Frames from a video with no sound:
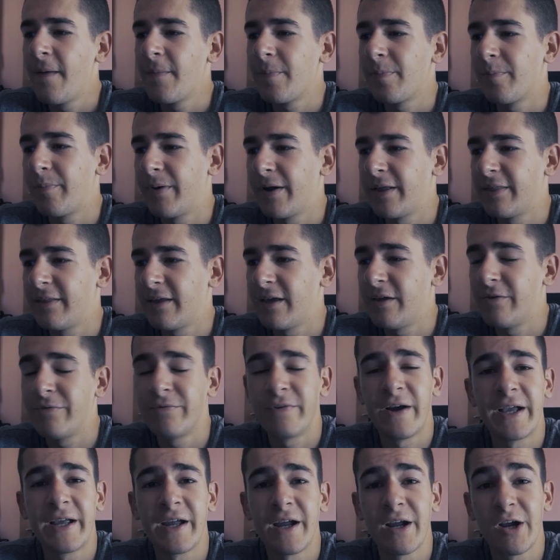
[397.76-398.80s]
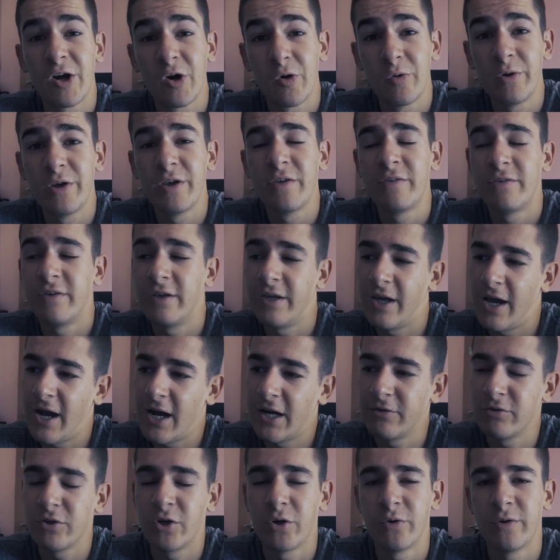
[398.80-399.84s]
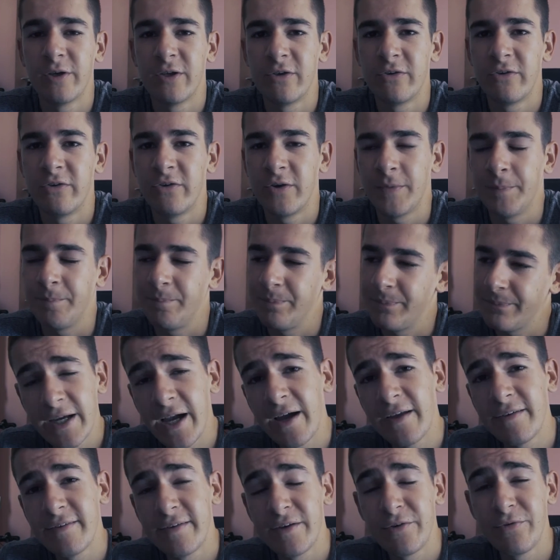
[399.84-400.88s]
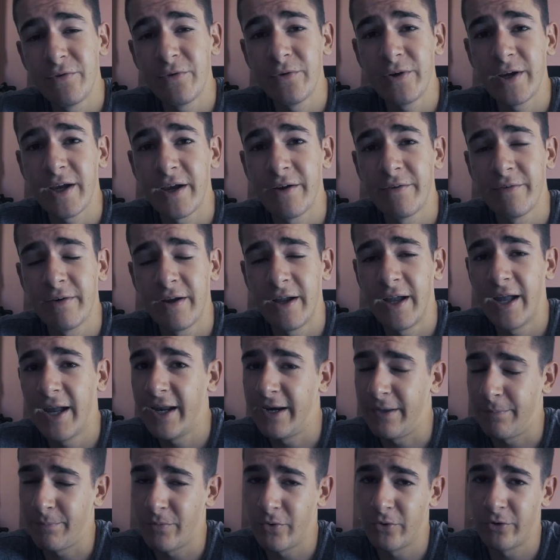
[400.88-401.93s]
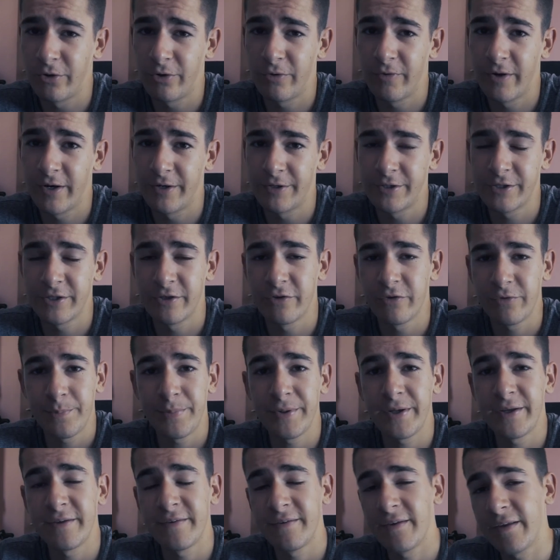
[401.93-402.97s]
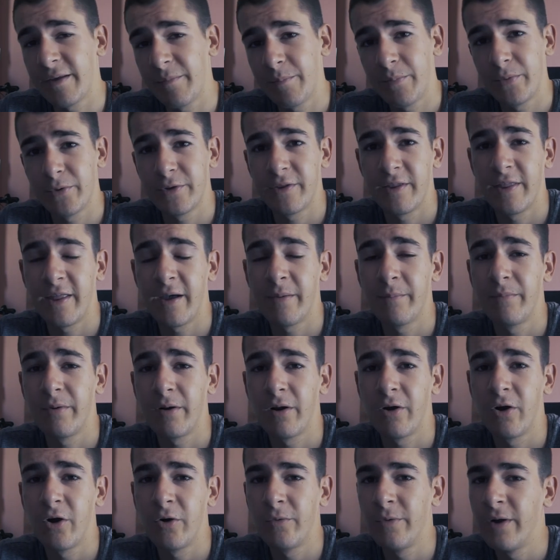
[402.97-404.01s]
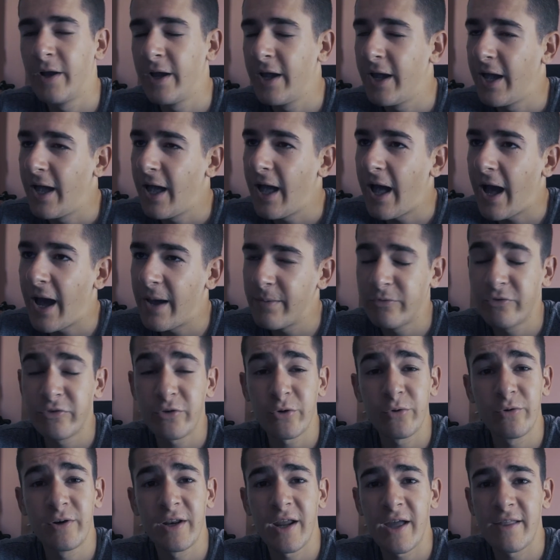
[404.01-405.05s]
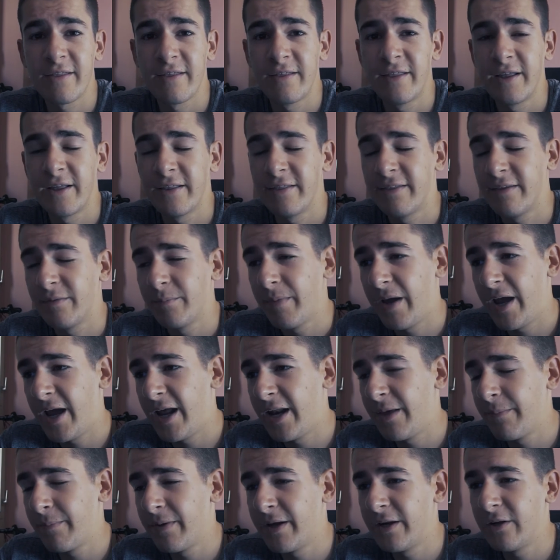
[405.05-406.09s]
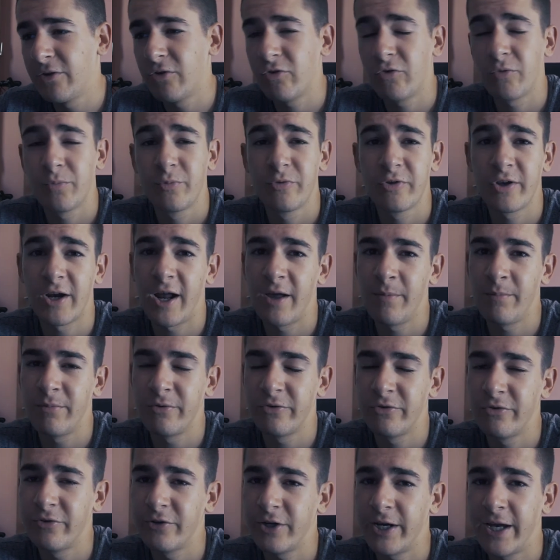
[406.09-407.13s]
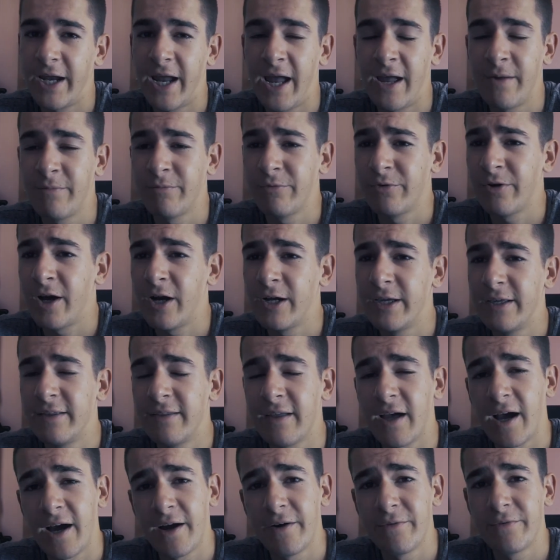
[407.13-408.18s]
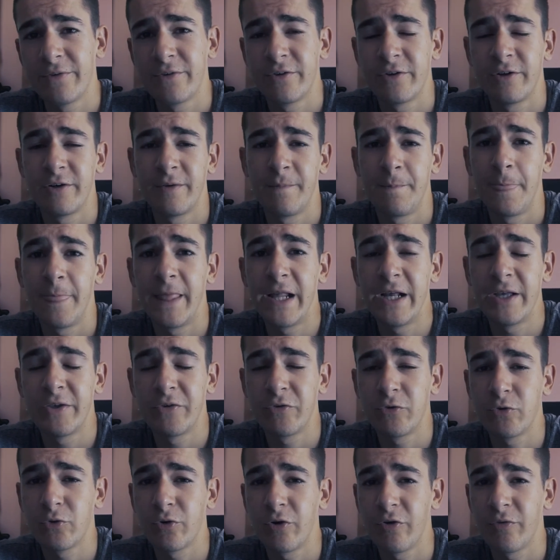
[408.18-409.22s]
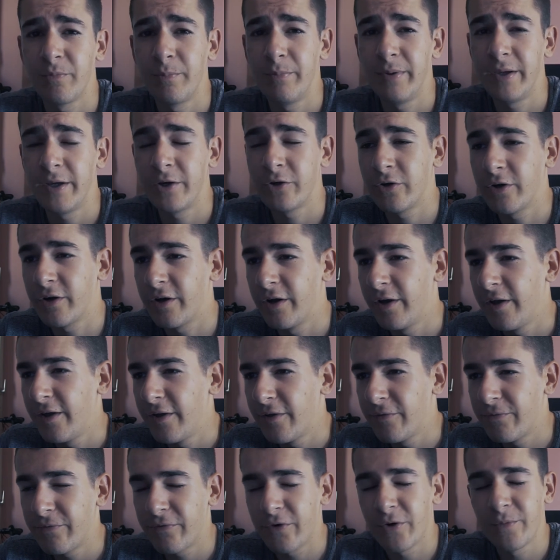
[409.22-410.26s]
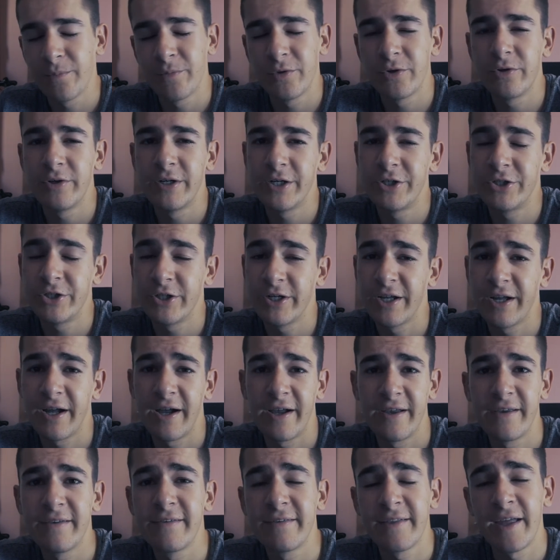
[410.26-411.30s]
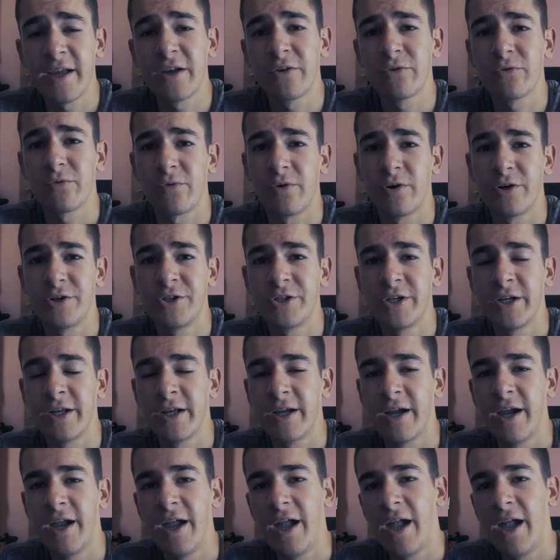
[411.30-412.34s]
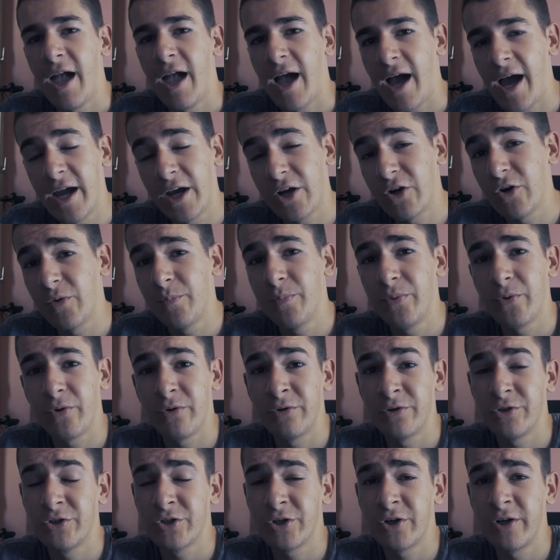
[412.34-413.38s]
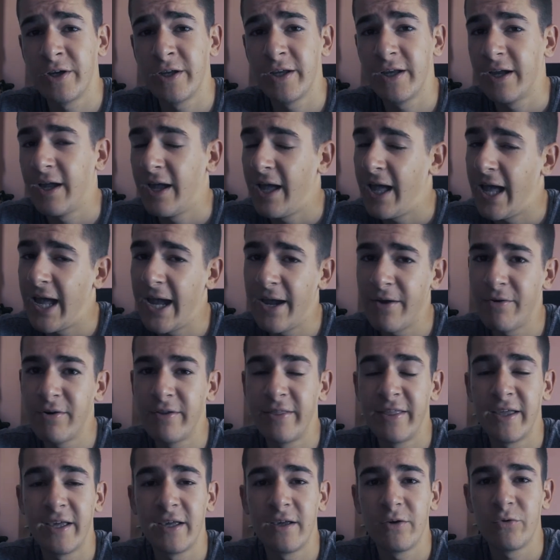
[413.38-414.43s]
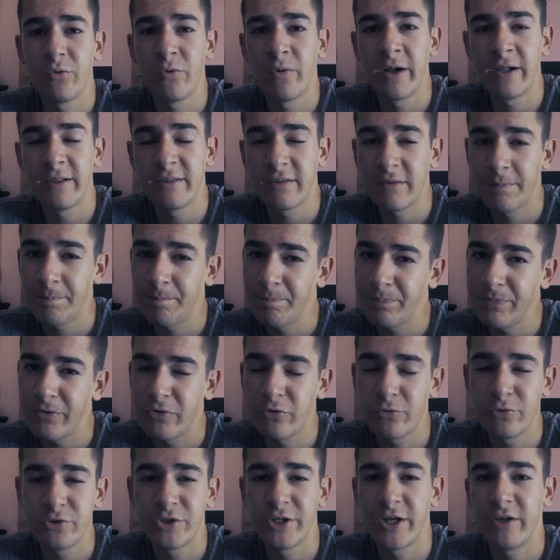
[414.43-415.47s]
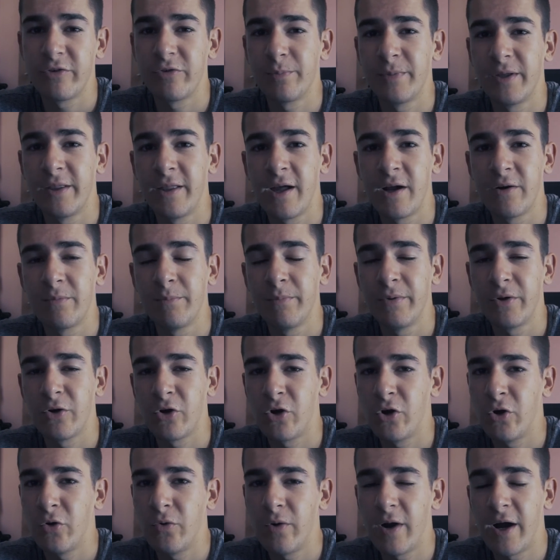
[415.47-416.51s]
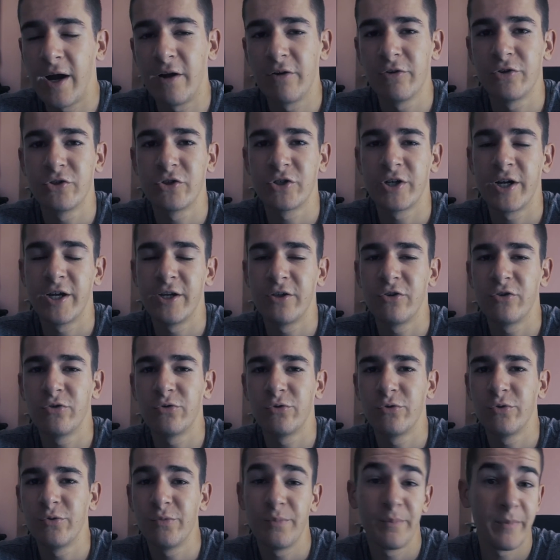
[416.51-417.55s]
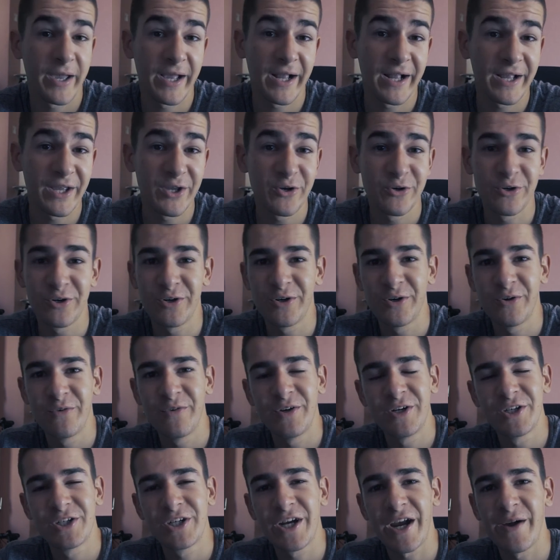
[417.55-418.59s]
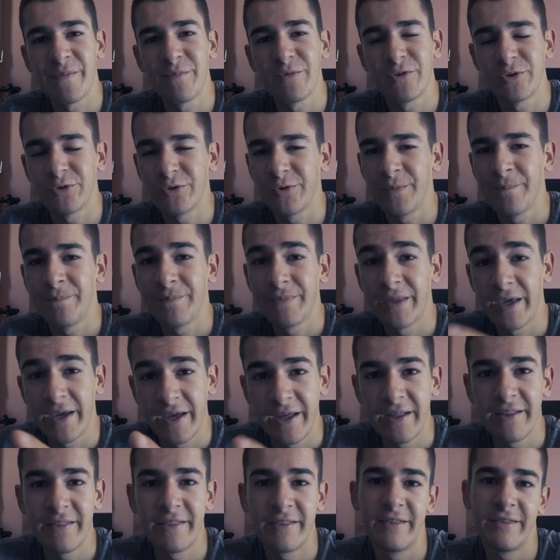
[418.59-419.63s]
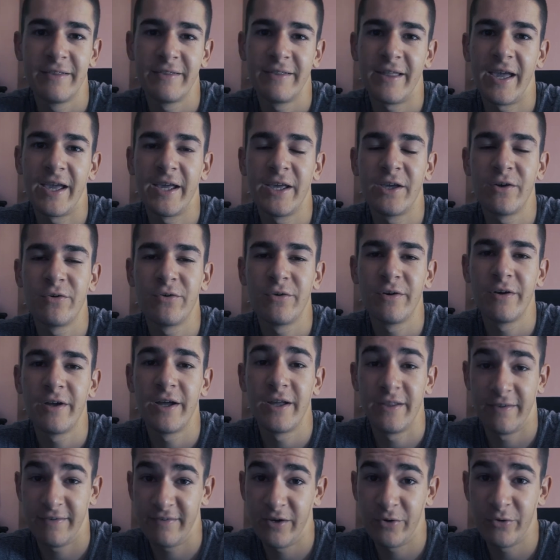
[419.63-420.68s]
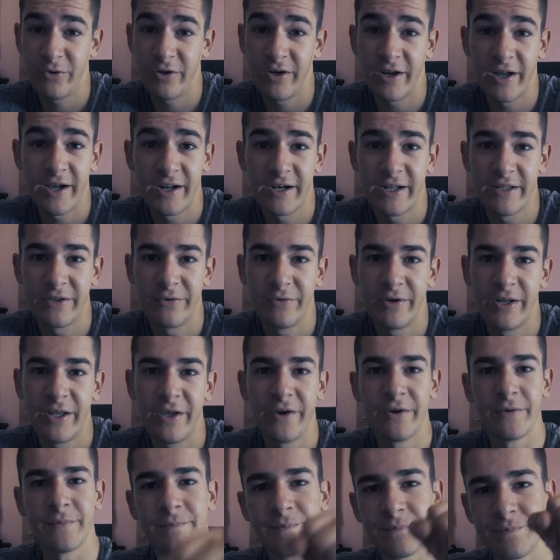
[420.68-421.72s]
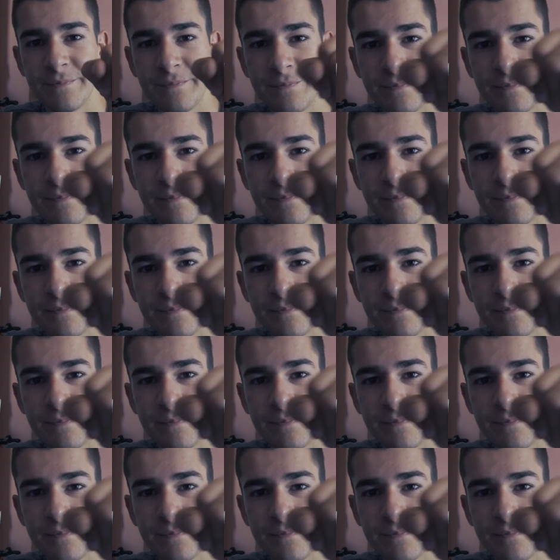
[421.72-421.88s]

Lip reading: But if I can go easy, I'll go easy. Guys, if you have any more questions, please put them down below. I'm so glad that many, many subscribers came right after this tour of Bihor from the region, guys. Thanks for watching. I hope you're enjoying everything you want. Suggest me down below. I'll try to make your wish come true. Thank you and see you in another video.